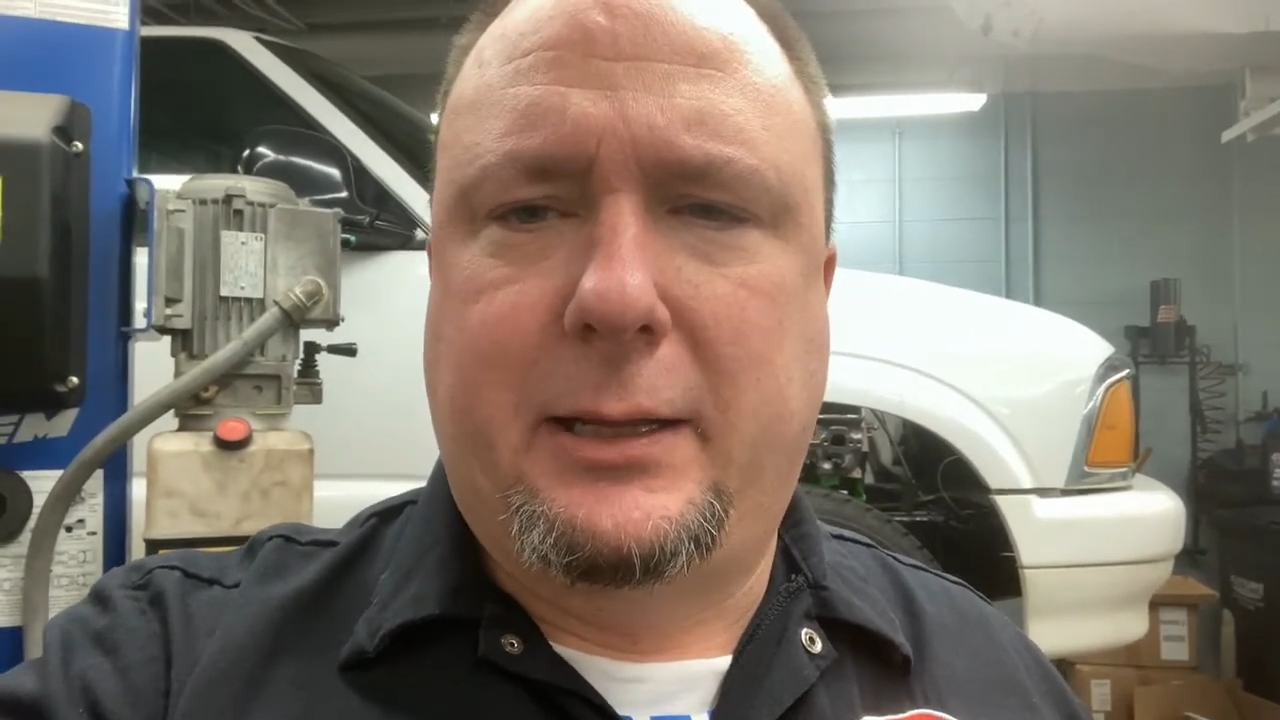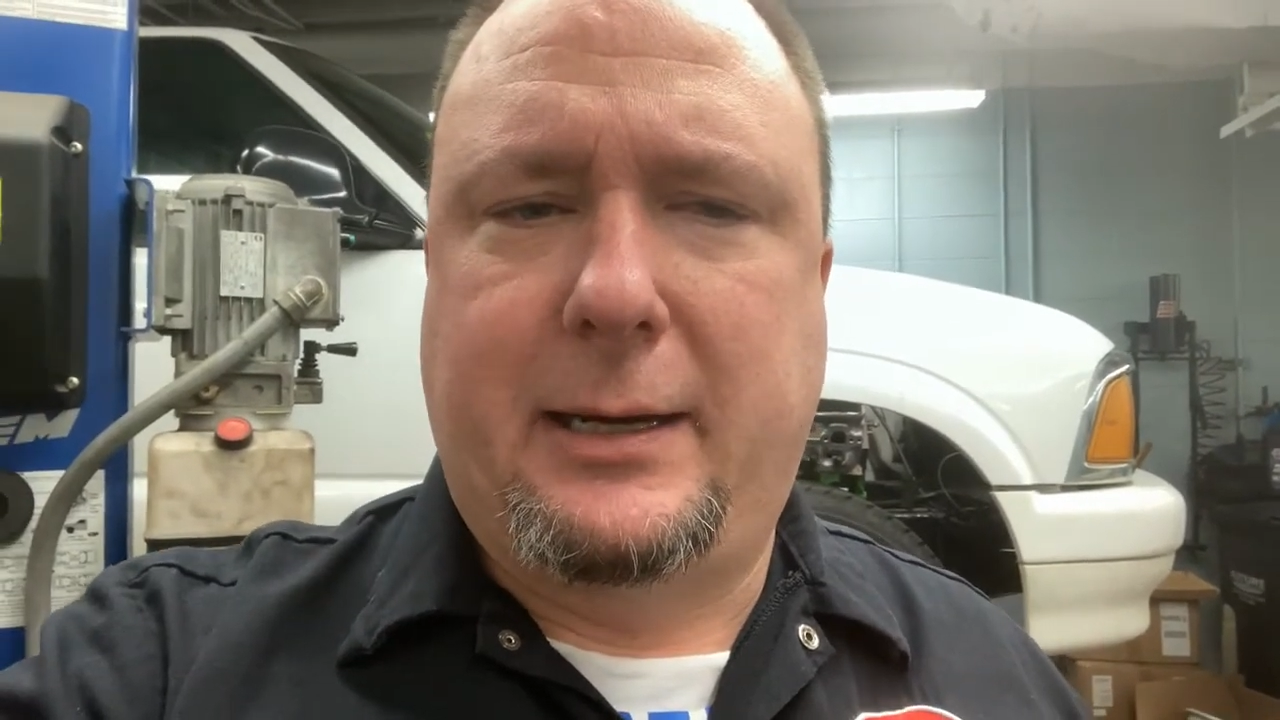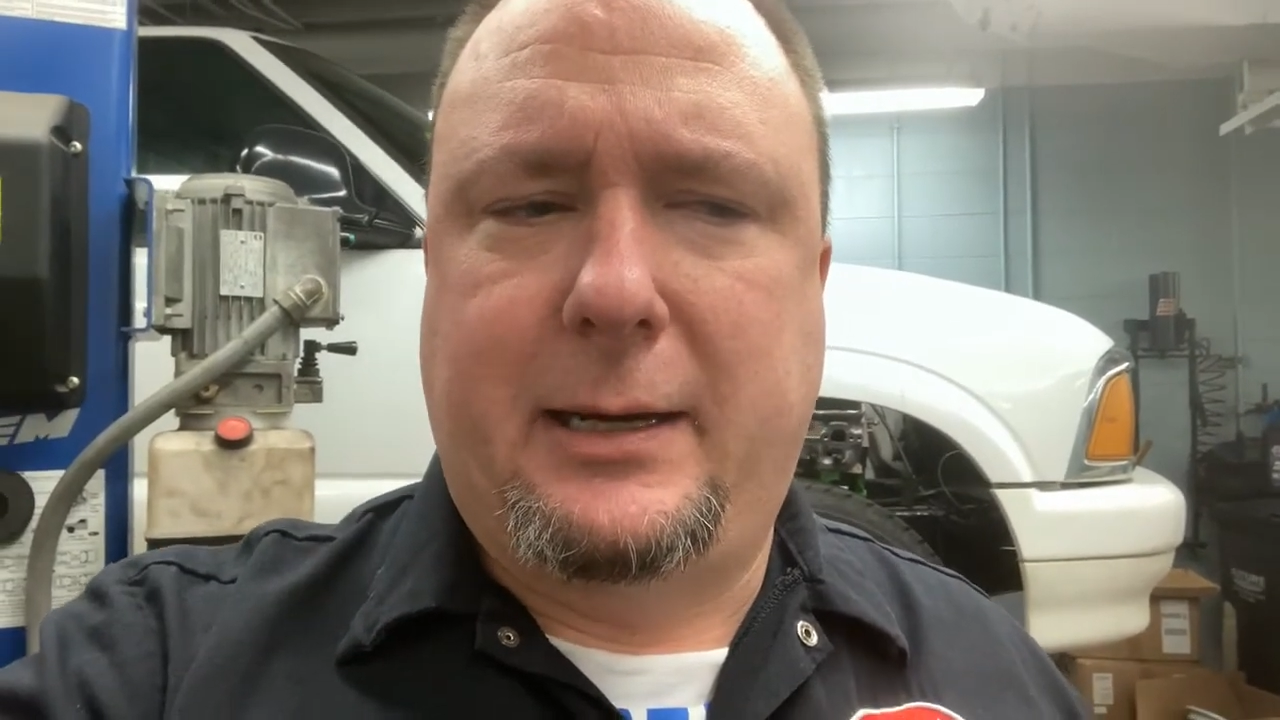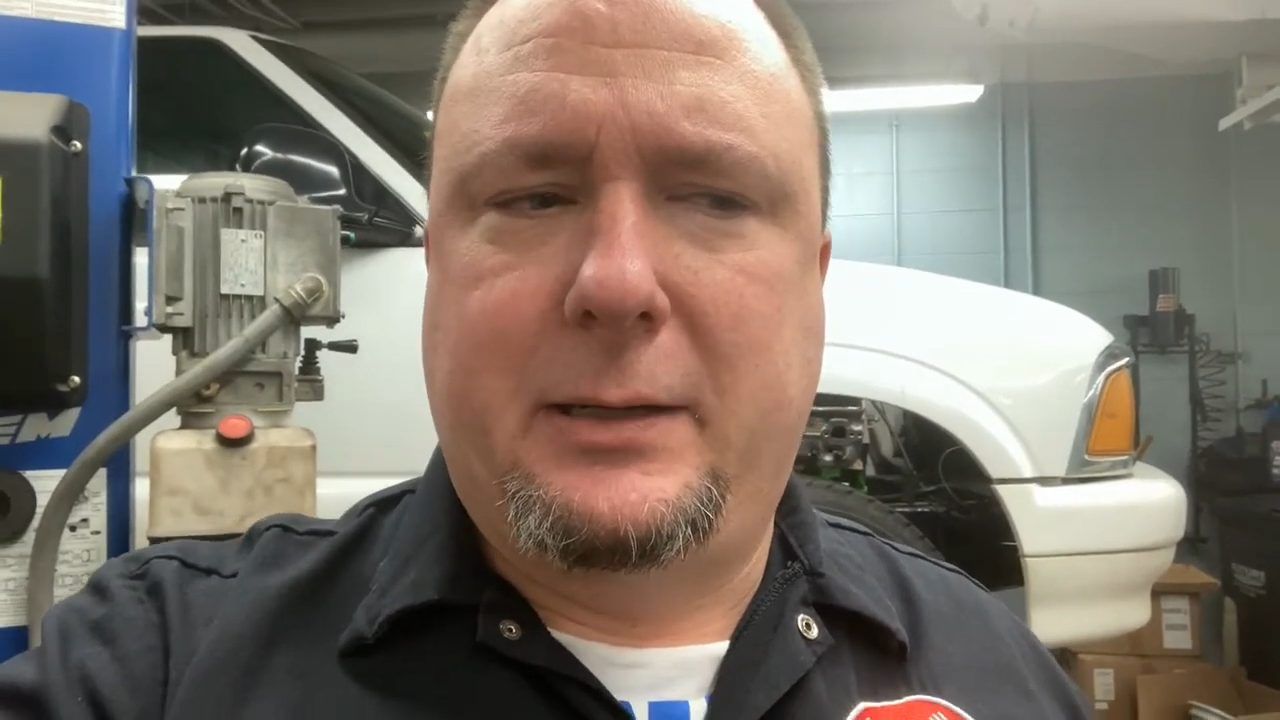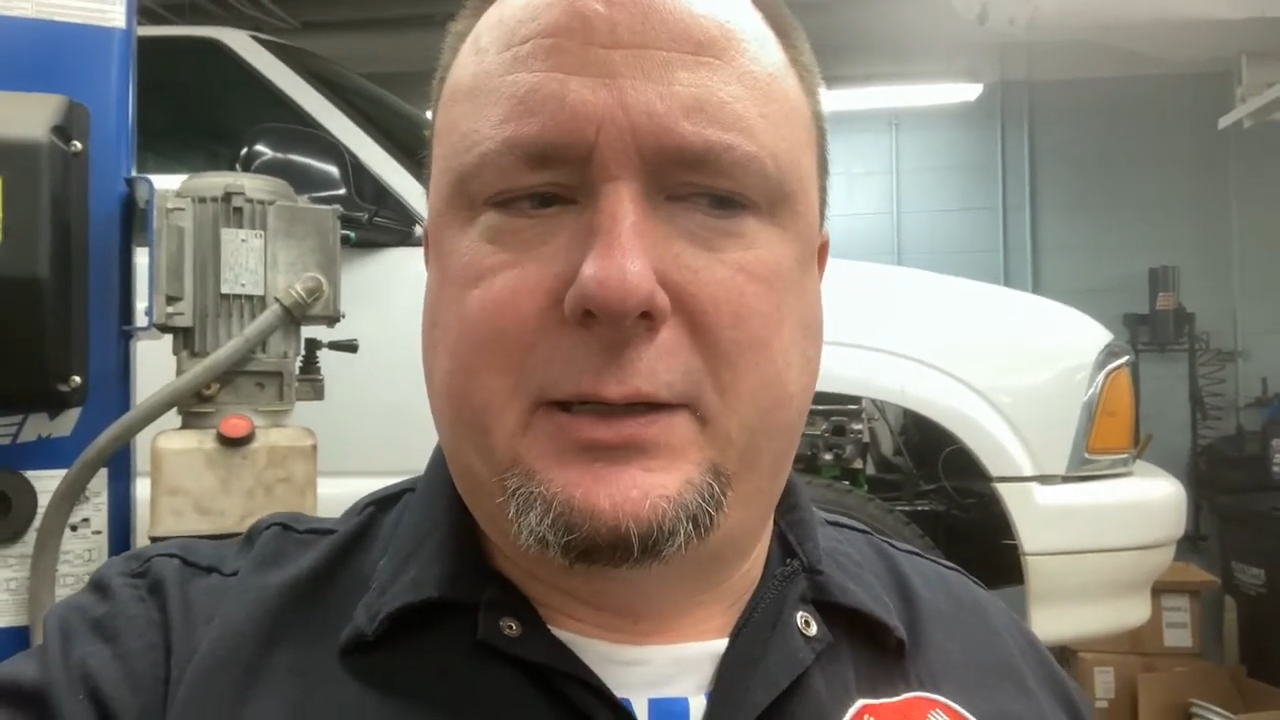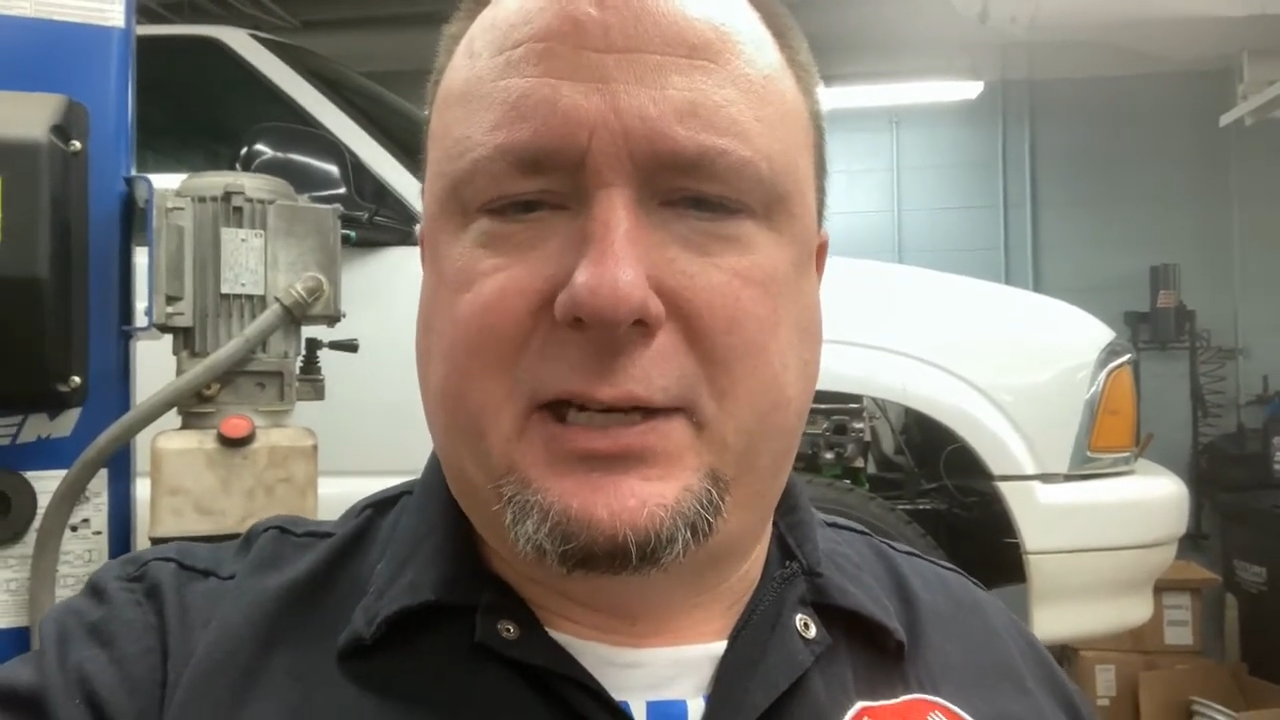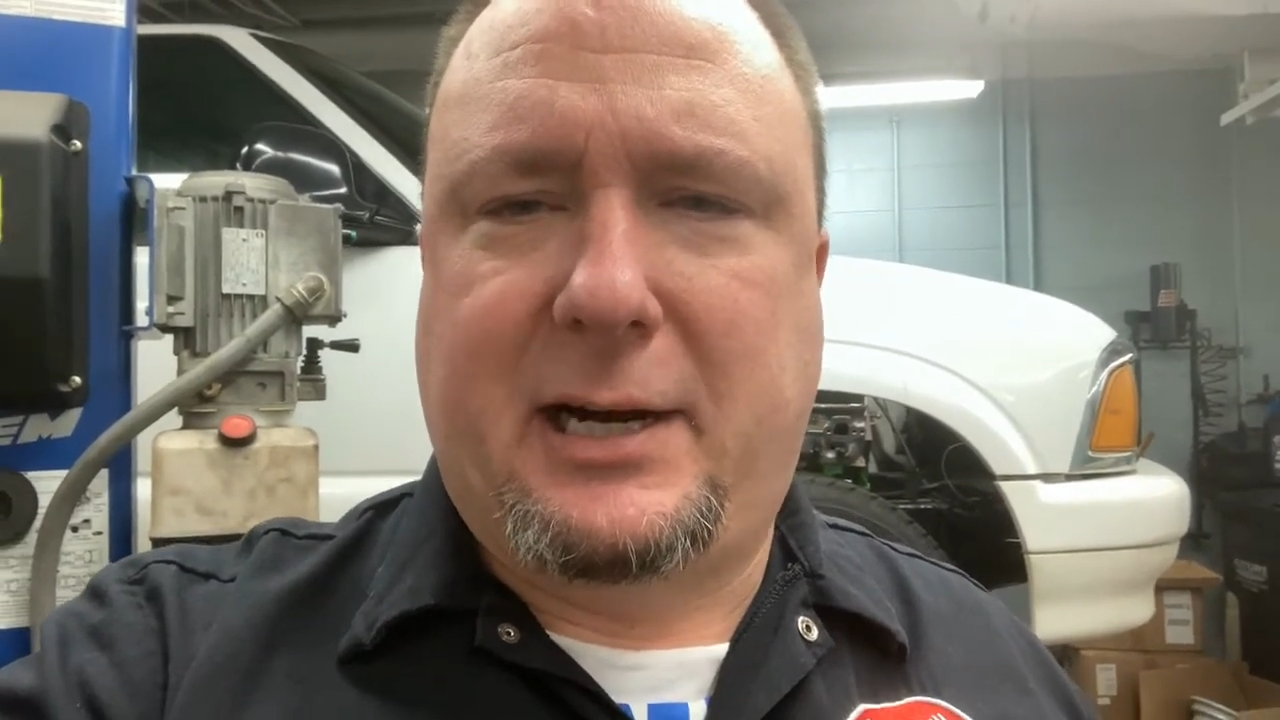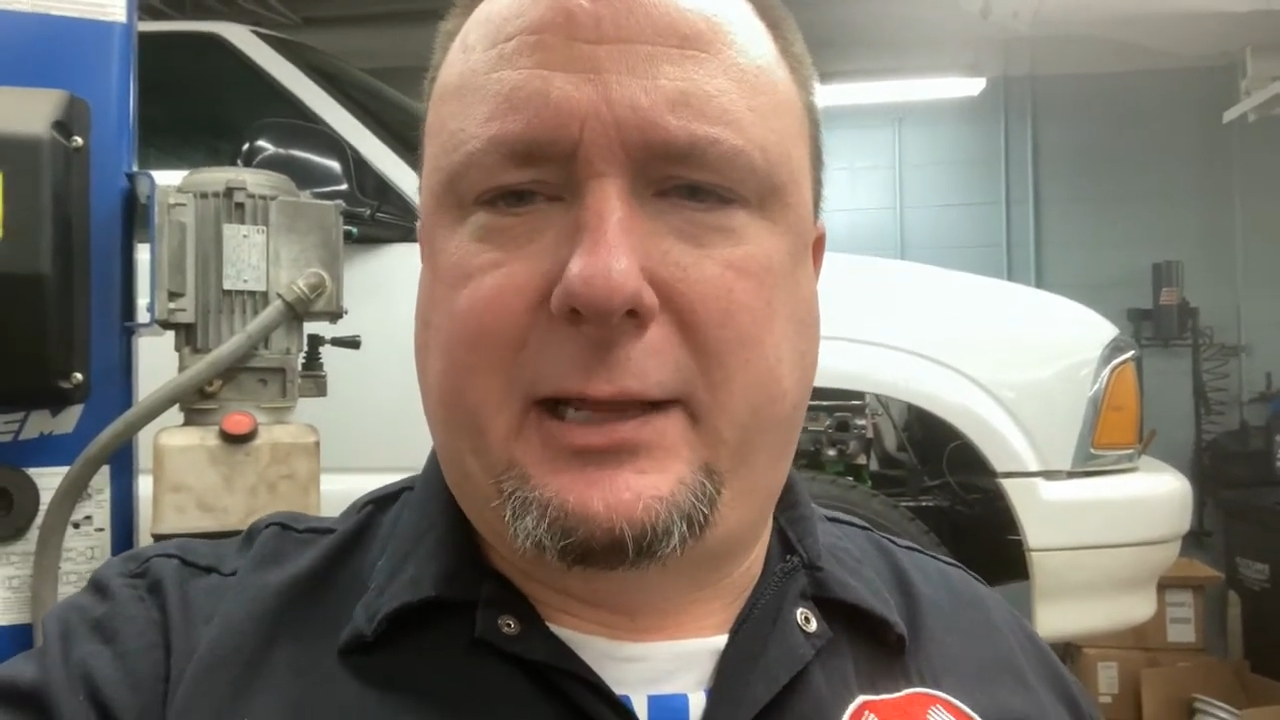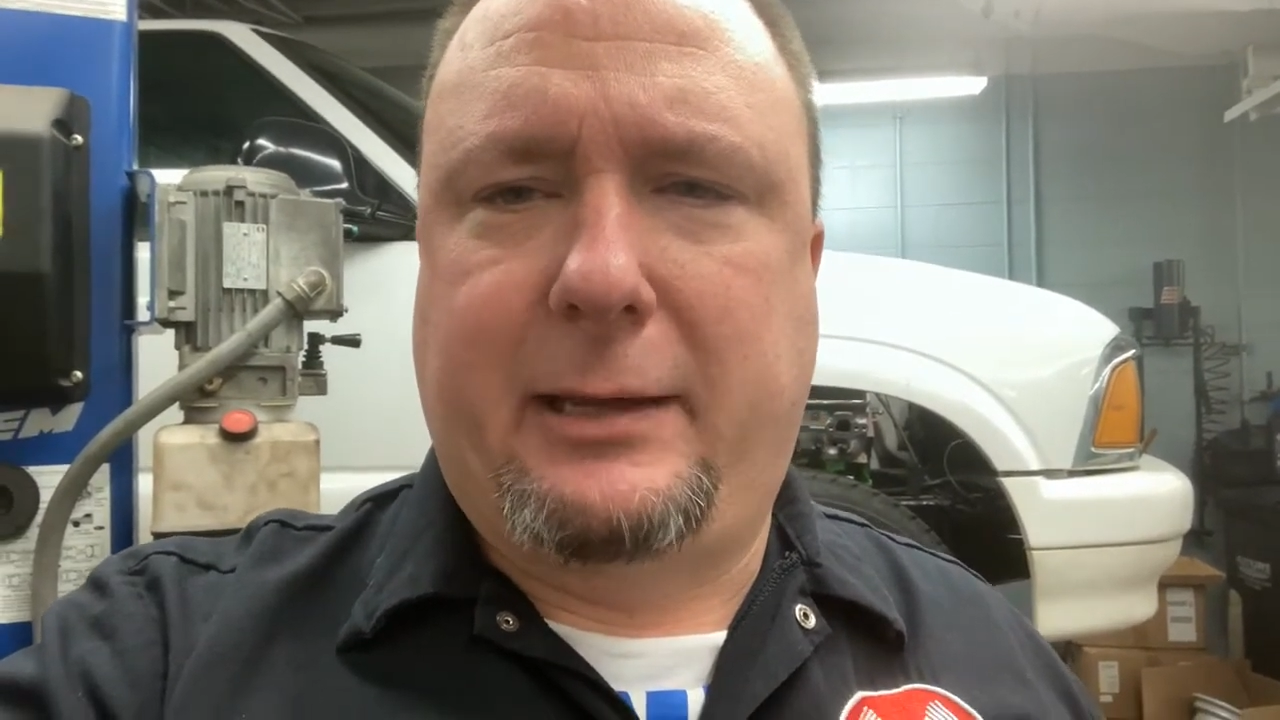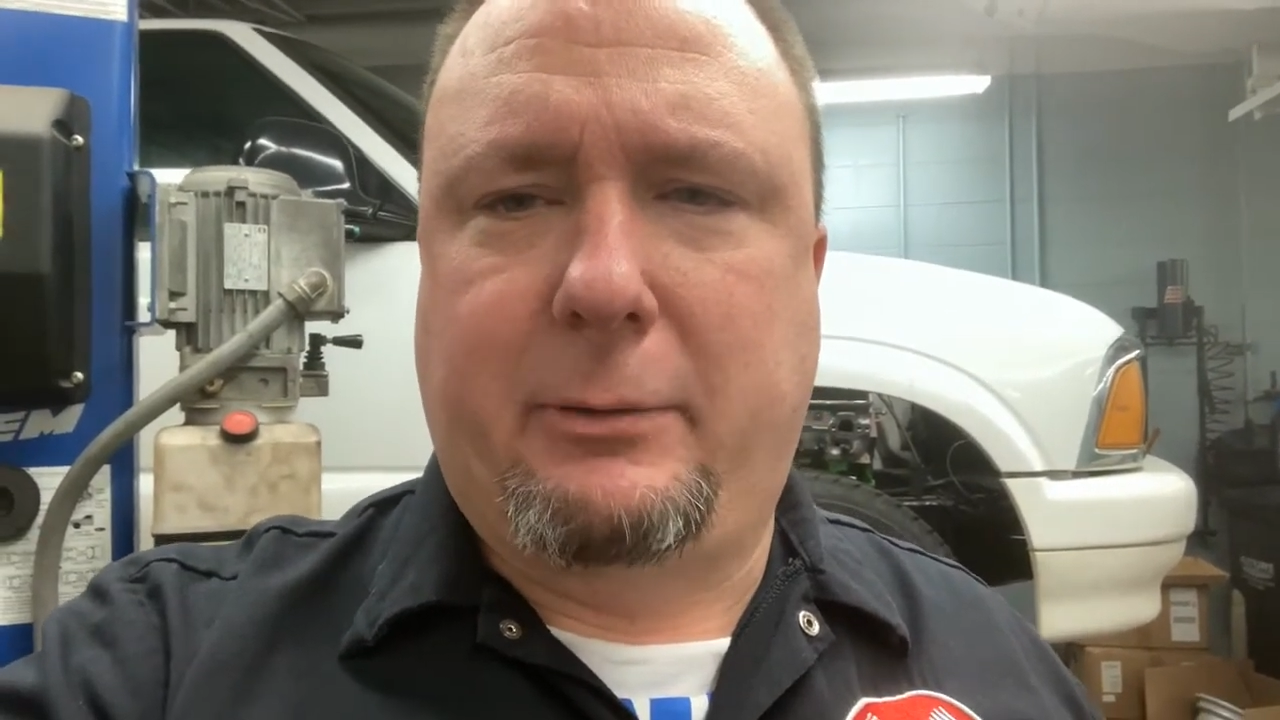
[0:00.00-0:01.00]
They
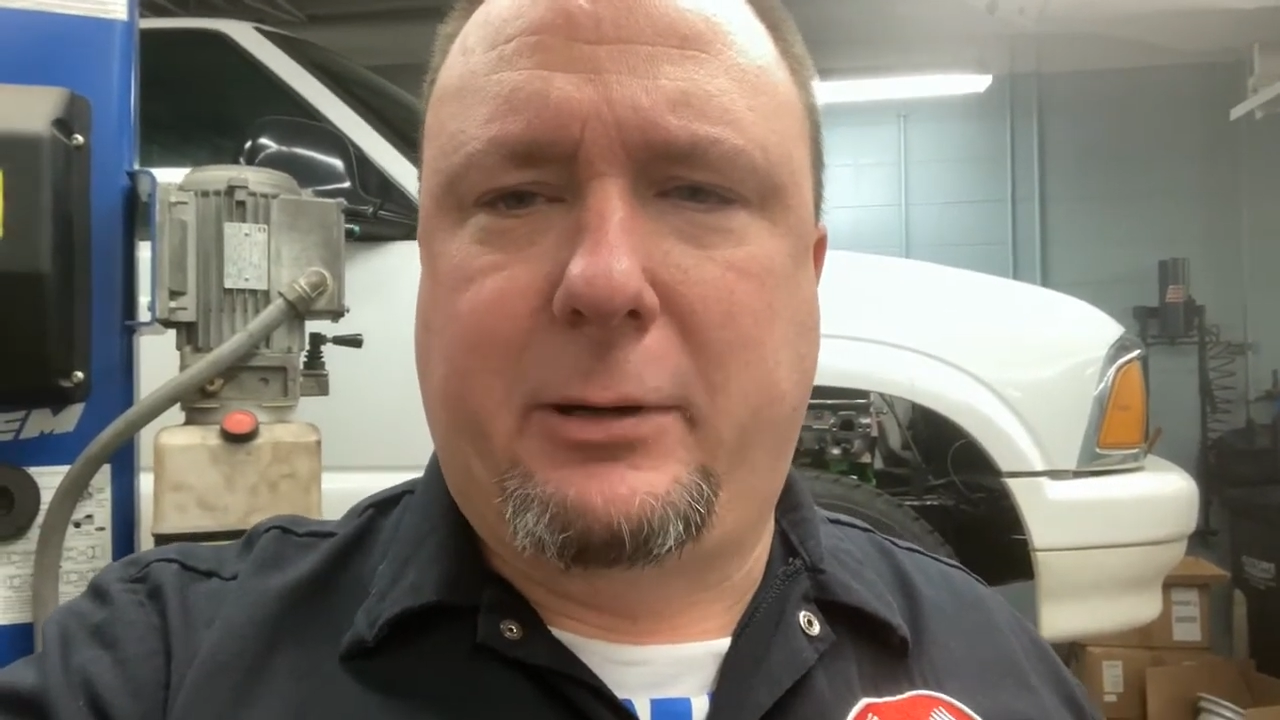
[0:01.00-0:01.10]
decided they were